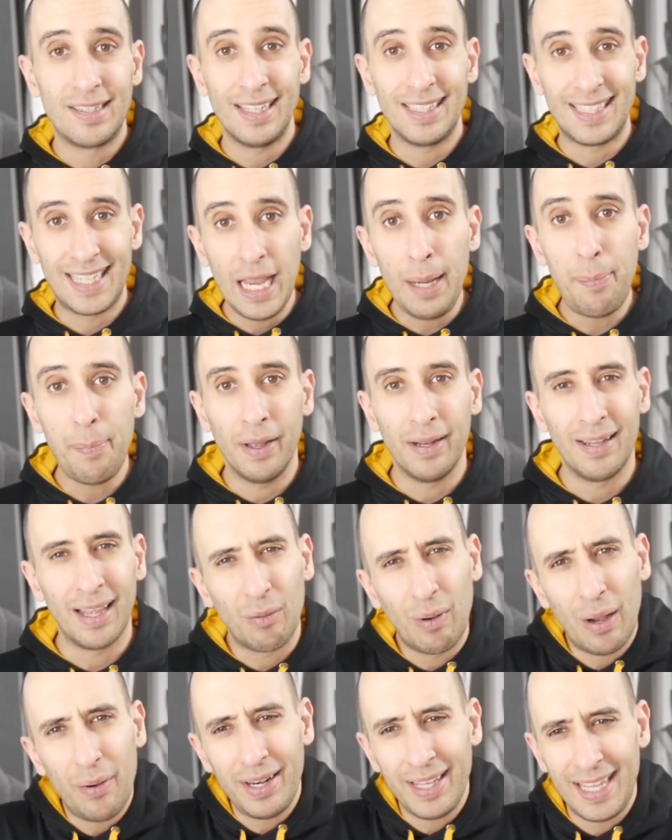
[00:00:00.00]
said keep it.
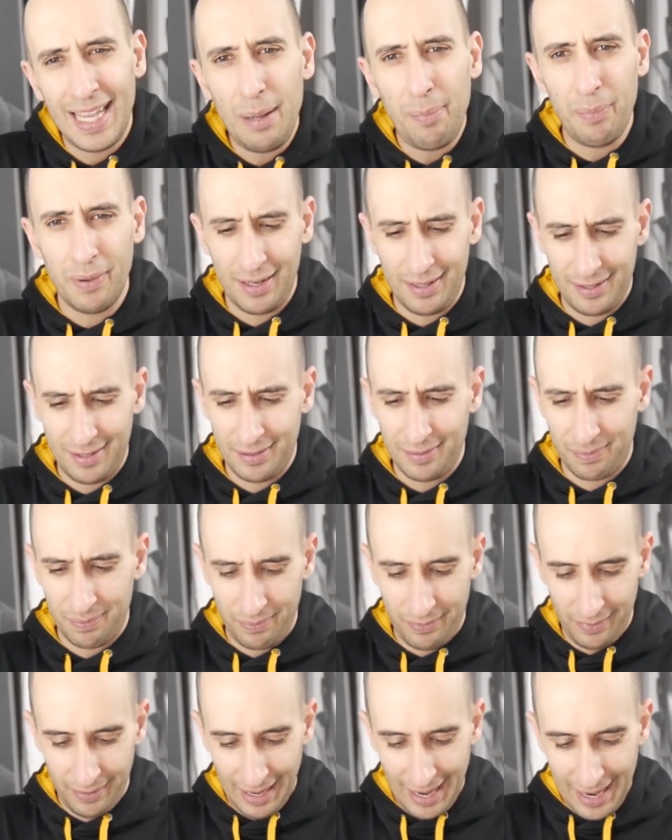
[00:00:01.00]
Like, why would I keep it? It's this
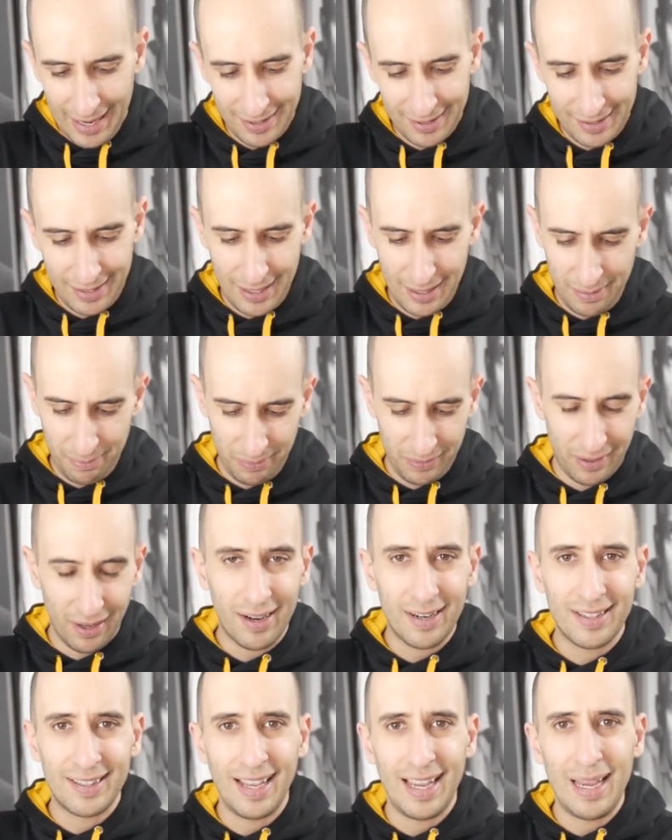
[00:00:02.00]
nasty
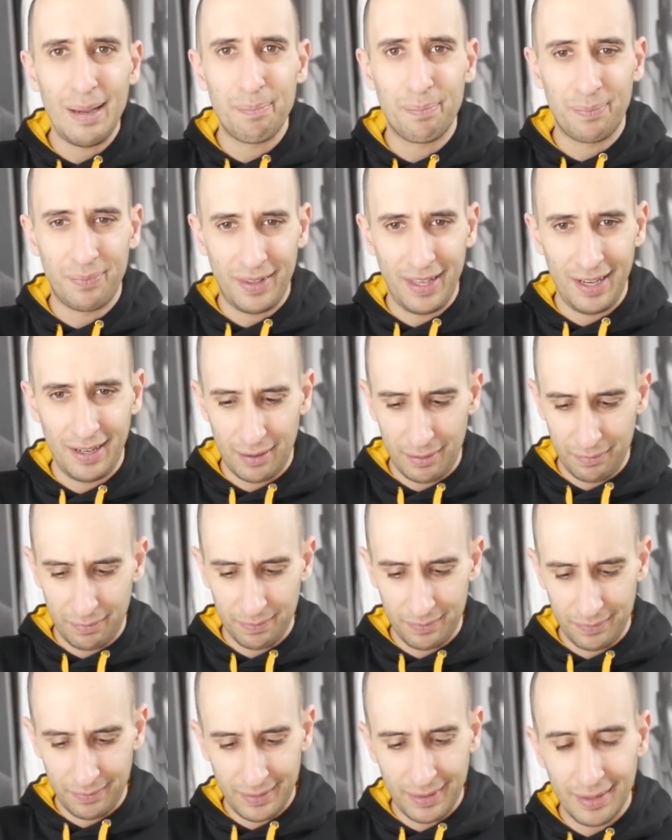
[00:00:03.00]
duct tape, you know,
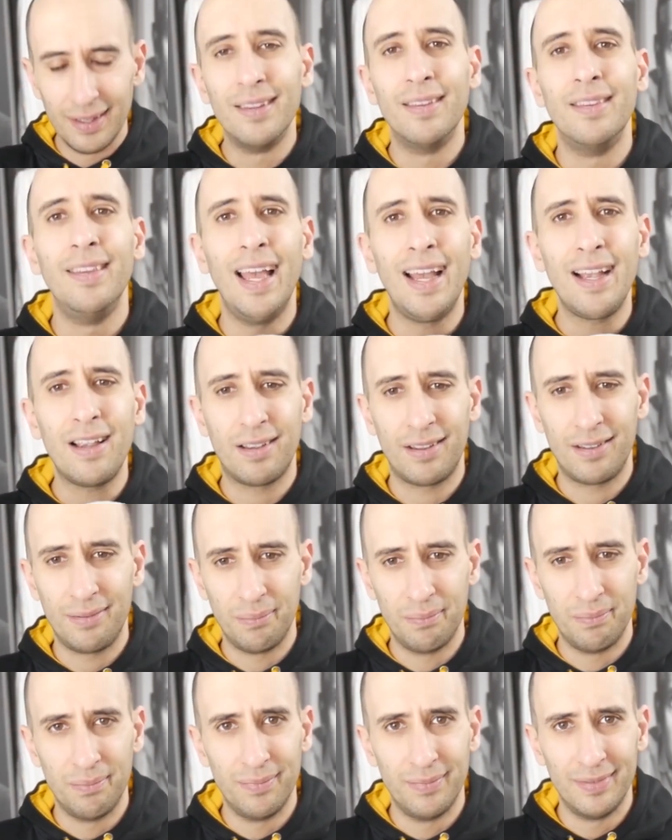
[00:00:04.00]
neck
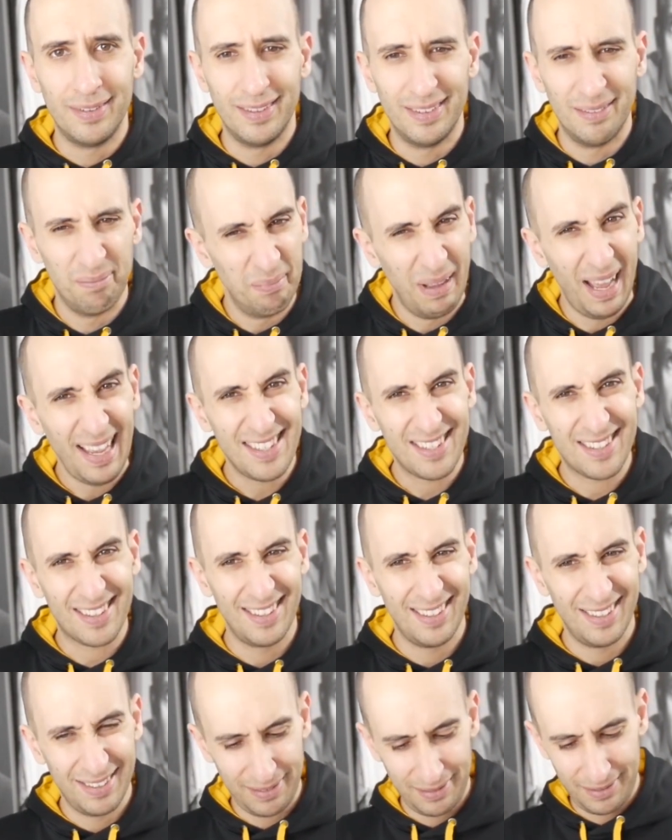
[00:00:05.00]
mask.
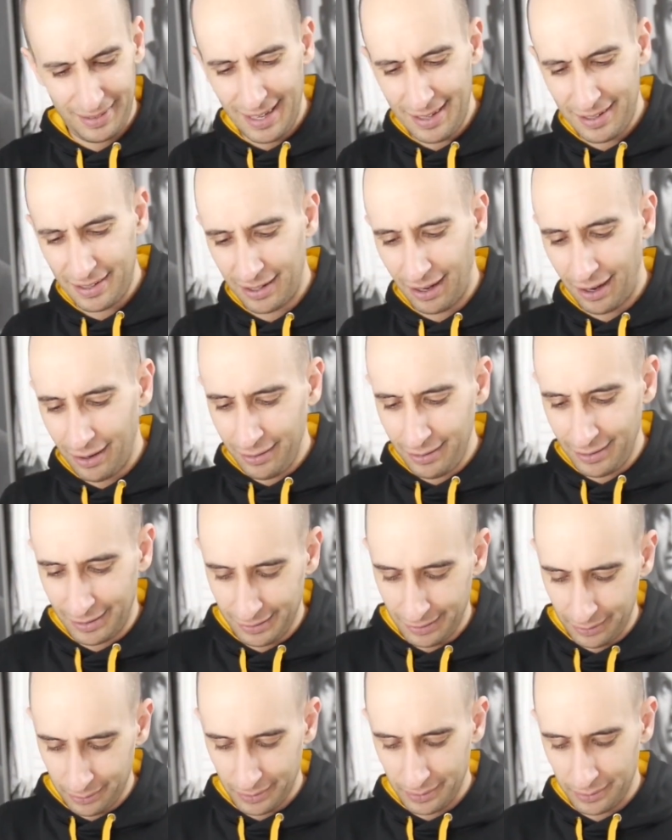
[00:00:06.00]
Neck guard, I
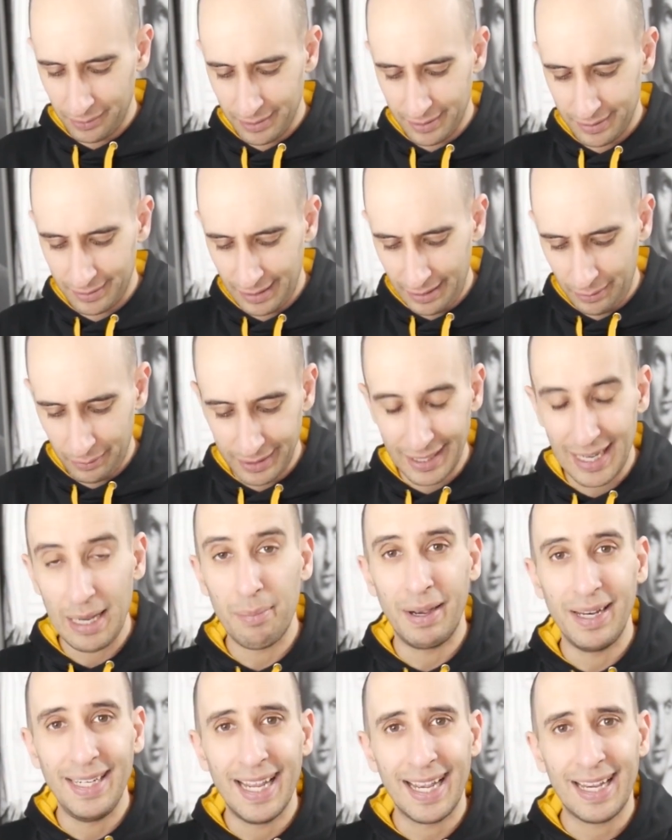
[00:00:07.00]
don't know what it was. Anyway, to
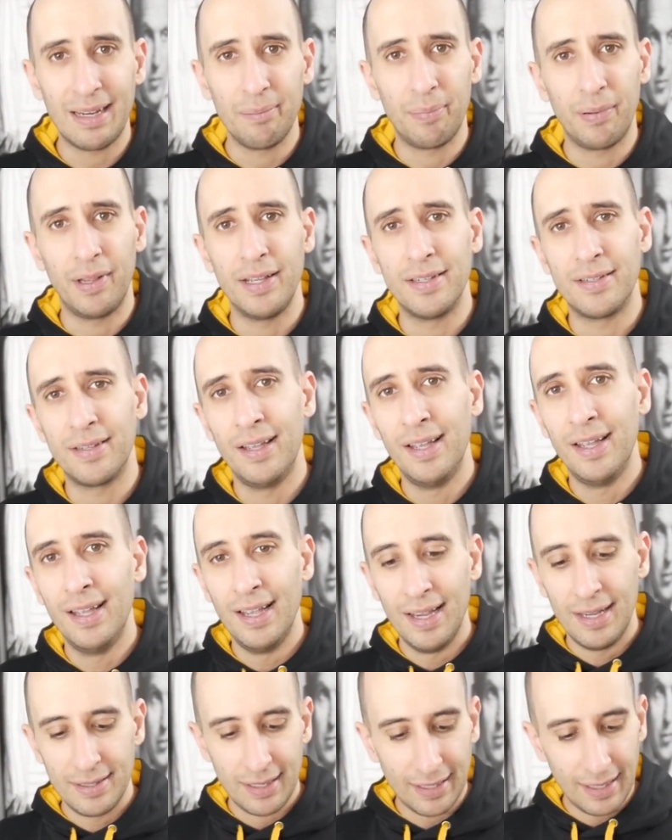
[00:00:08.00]
keep my neck in place.
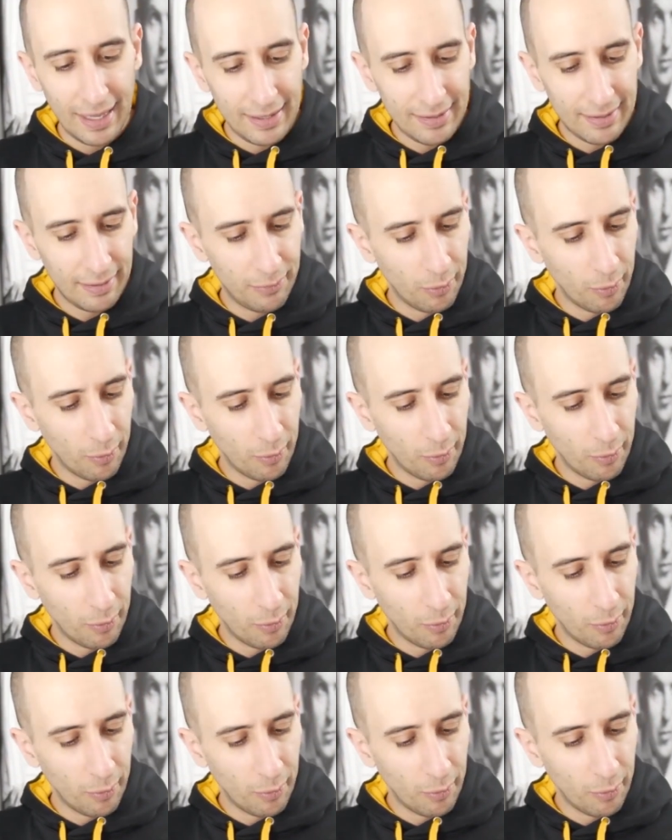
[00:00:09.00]
So it's a